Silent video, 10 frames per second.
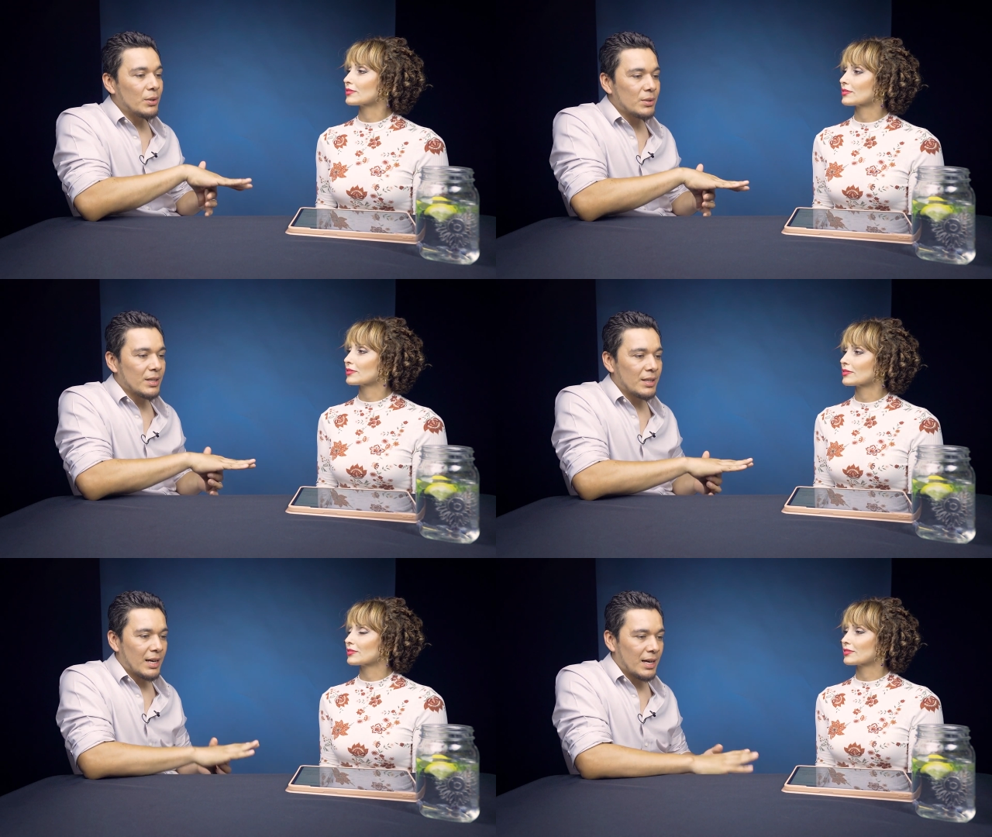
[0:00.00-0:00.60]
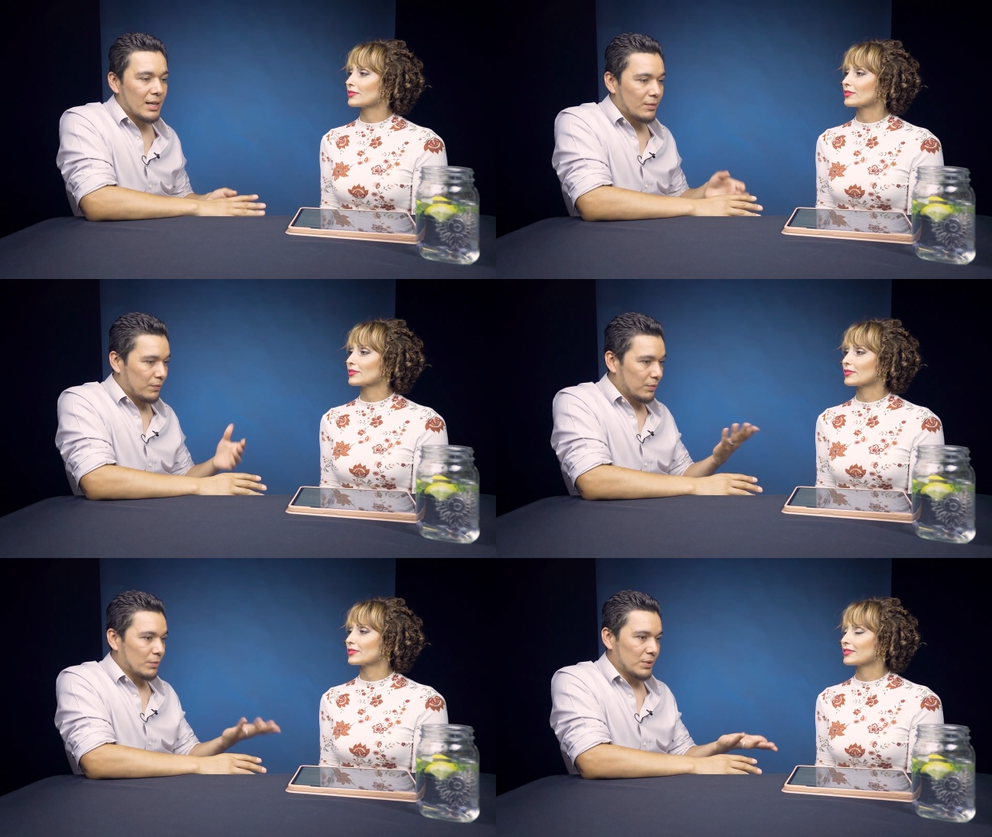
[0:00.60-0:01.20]
Speaker 1: using that
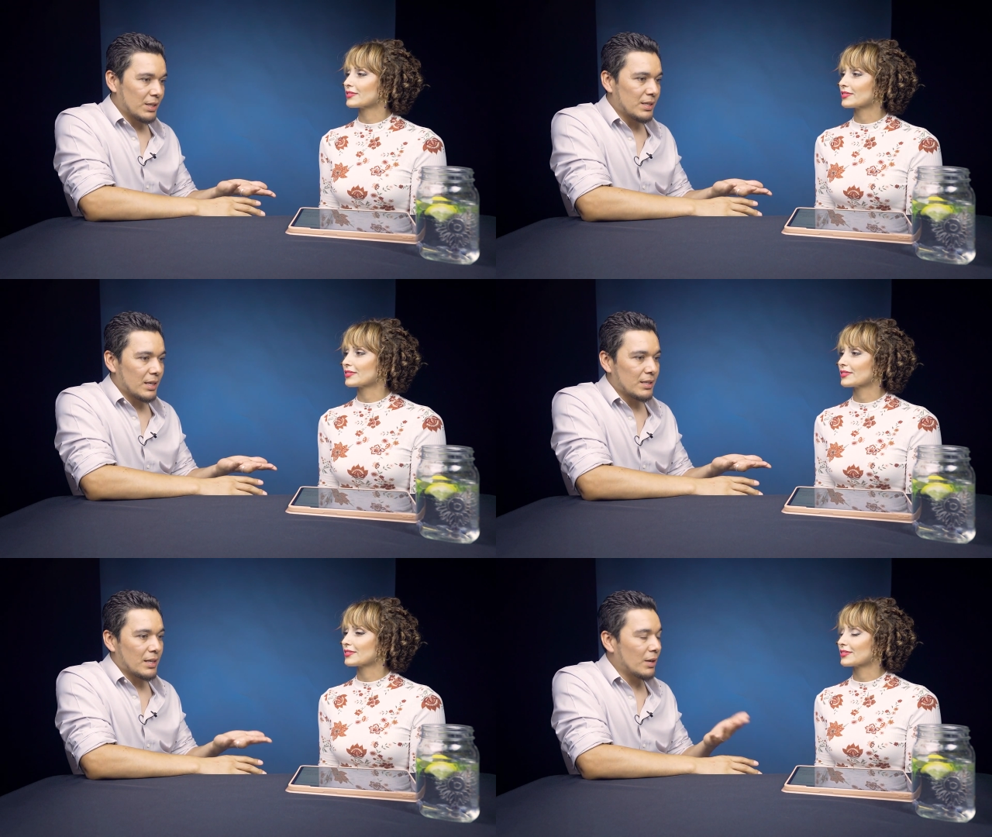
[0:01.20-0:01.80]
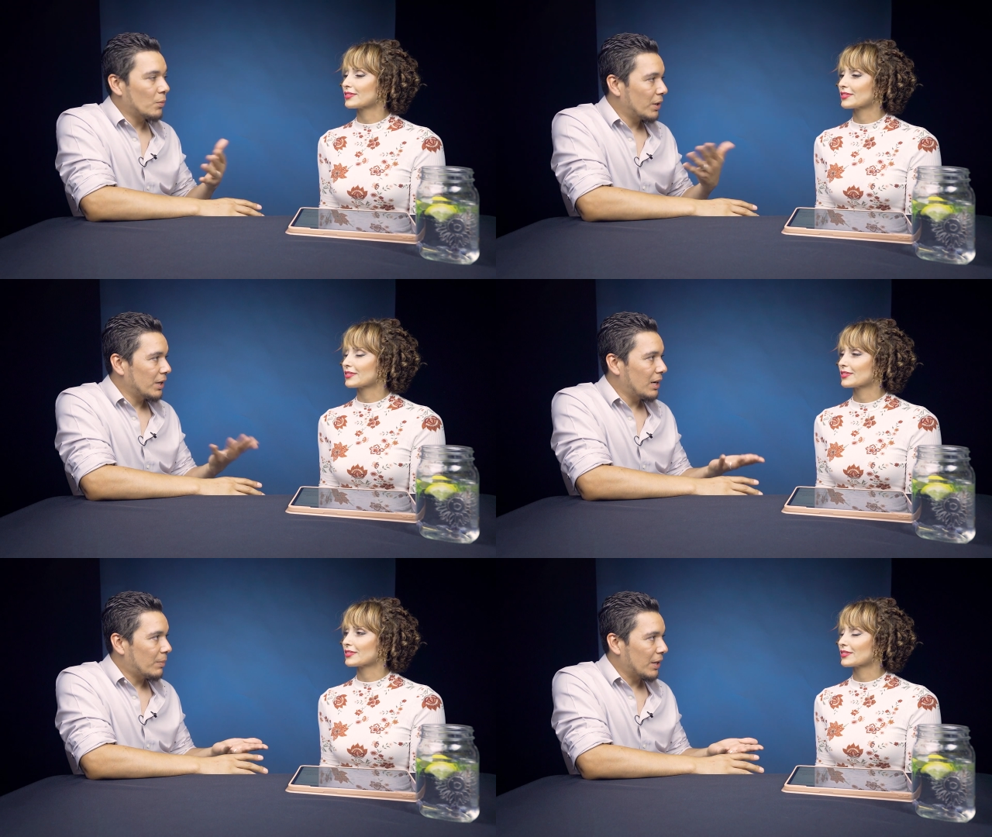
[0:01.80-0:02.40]
since I started
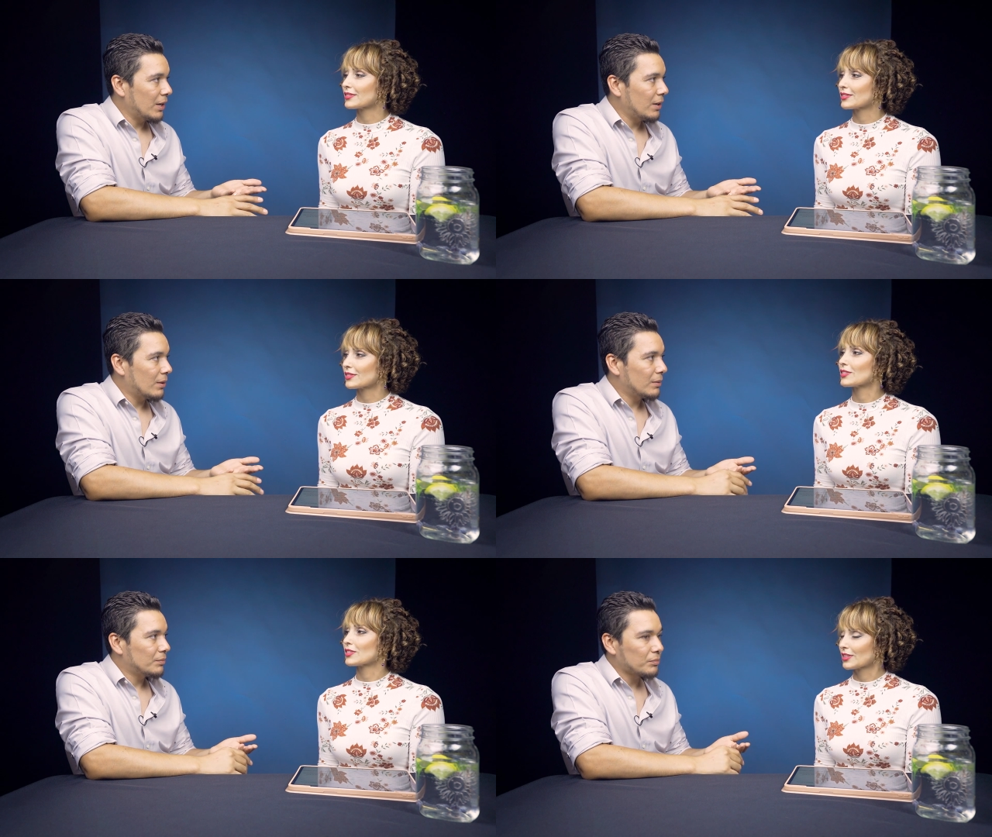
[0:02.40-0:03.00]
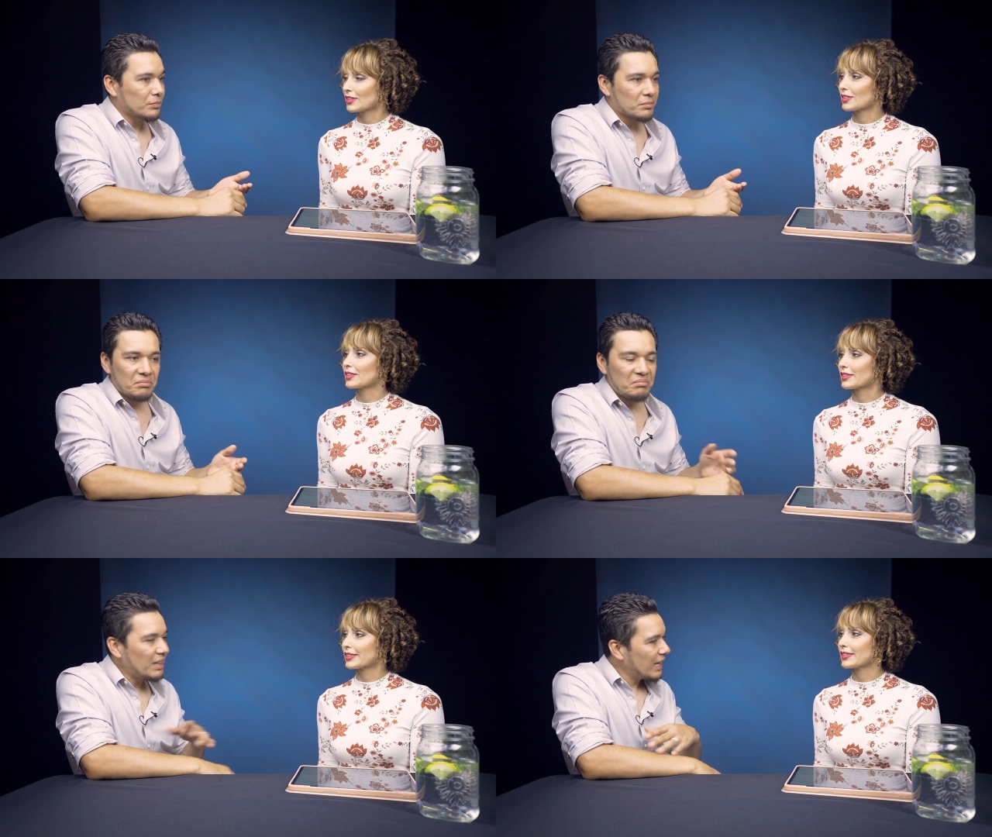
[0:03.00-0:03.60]
wearing El Padrino
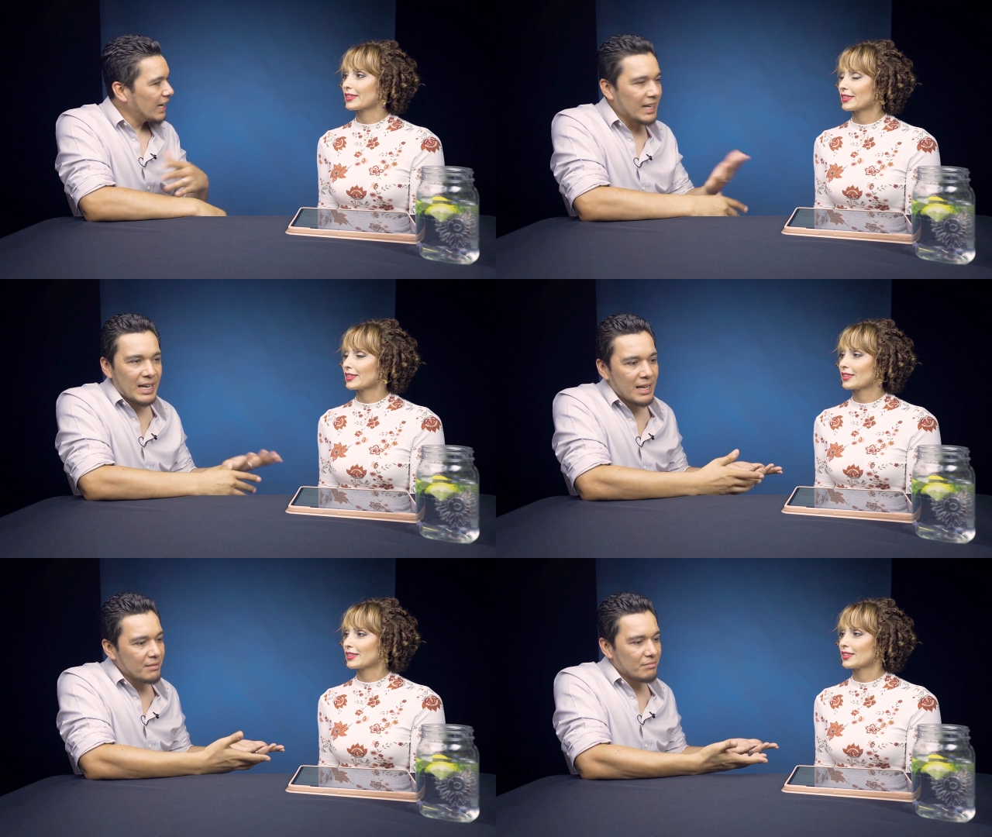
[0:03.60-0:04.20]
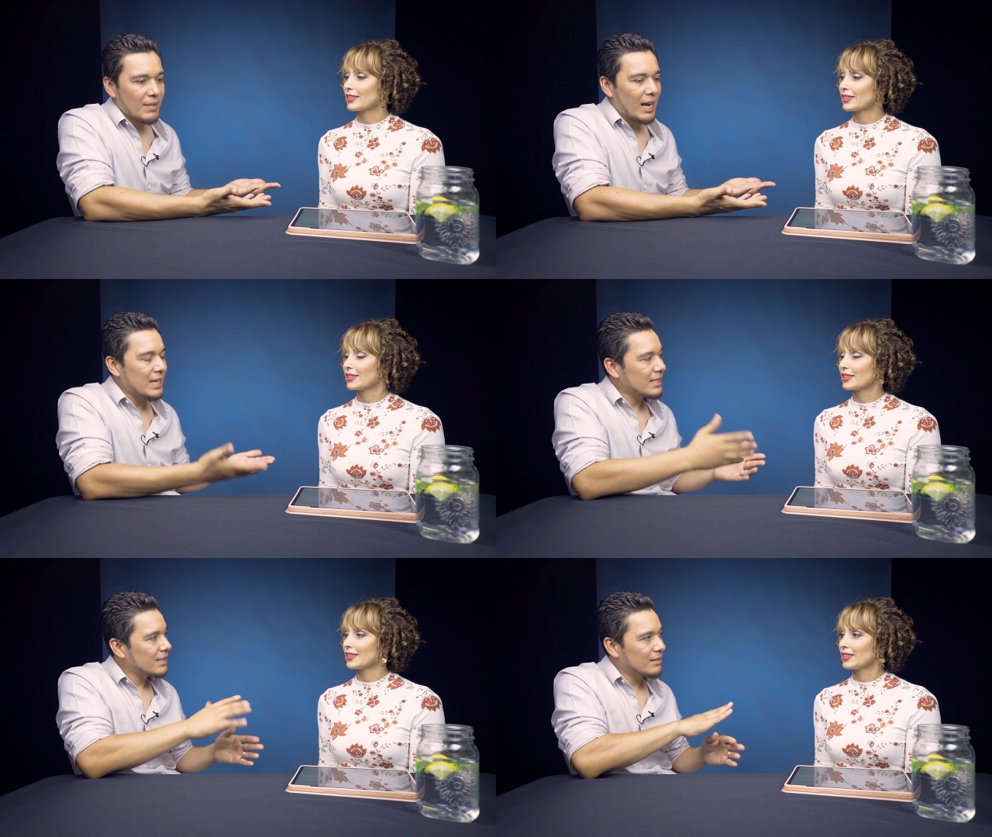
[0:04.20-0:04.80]
and I, I
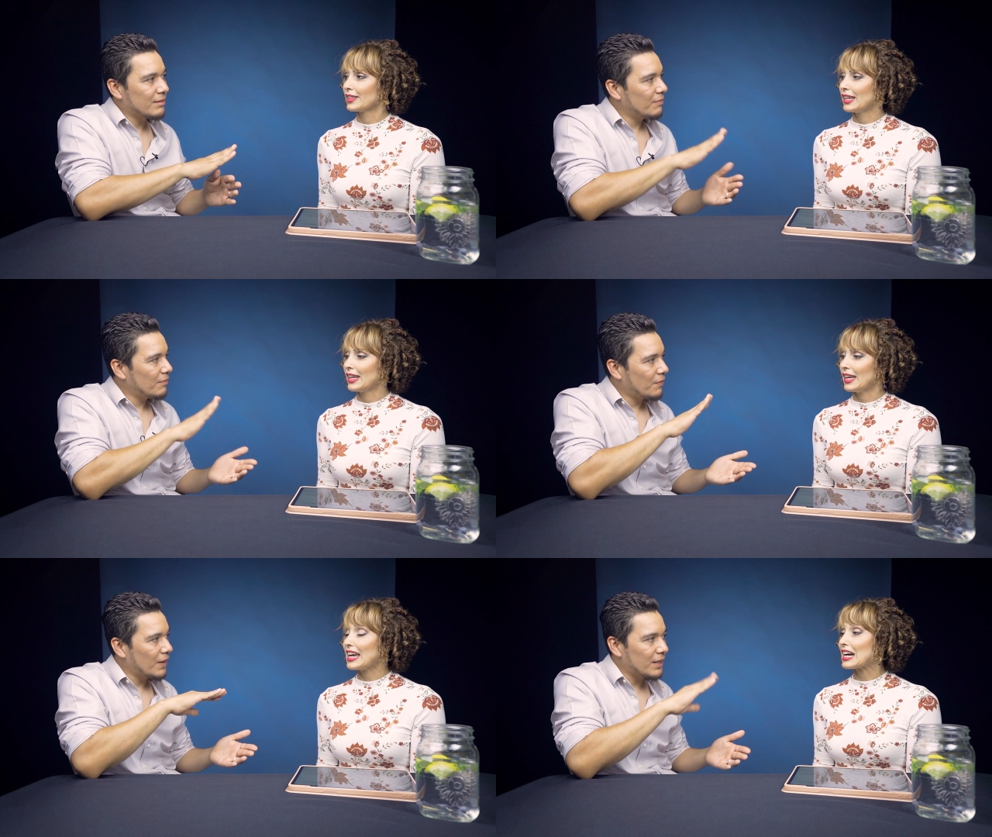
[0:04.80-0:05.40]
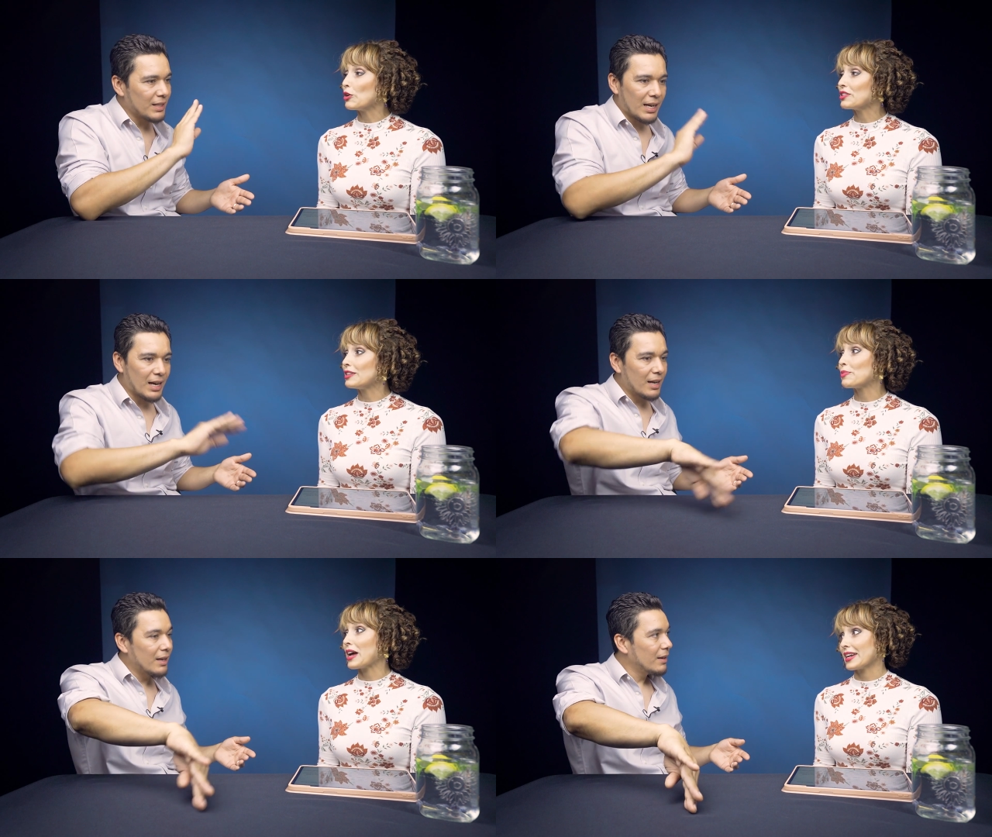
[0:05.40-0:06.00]
Speaker 2: feel... And how is
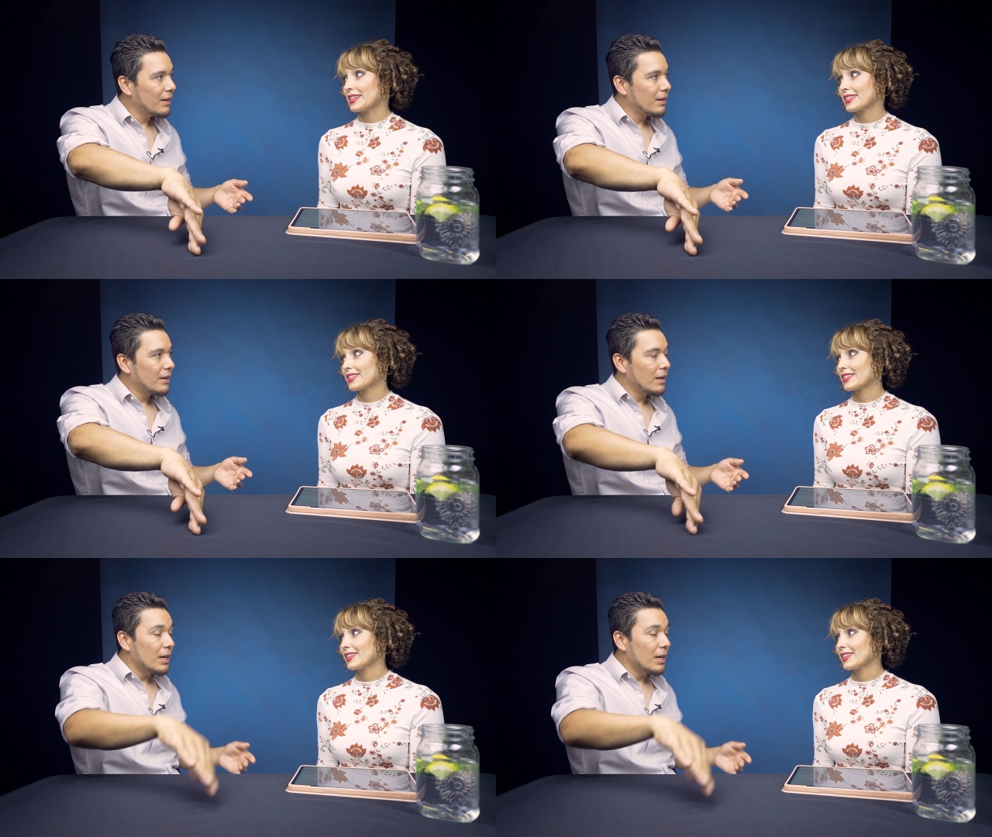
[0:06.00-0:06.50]
the price?